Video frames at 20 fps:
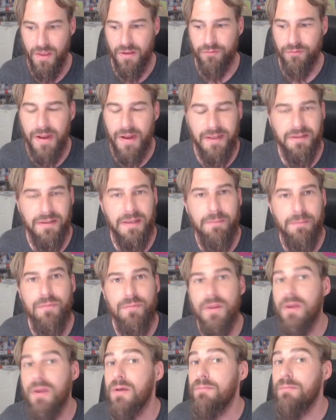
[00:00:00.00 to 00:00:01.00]
Finally,
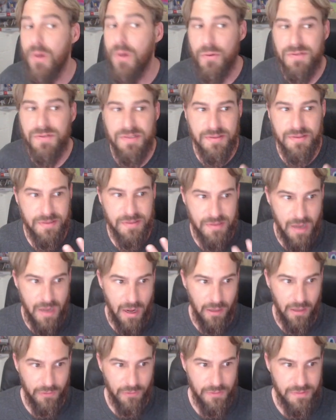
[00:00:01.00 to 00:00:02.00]
most
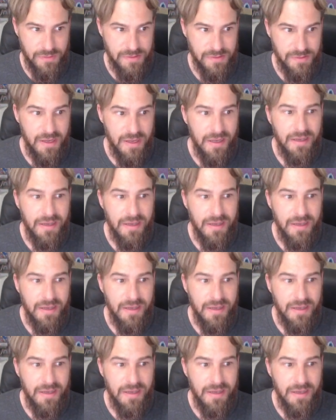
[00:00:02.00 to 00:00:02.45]
scholars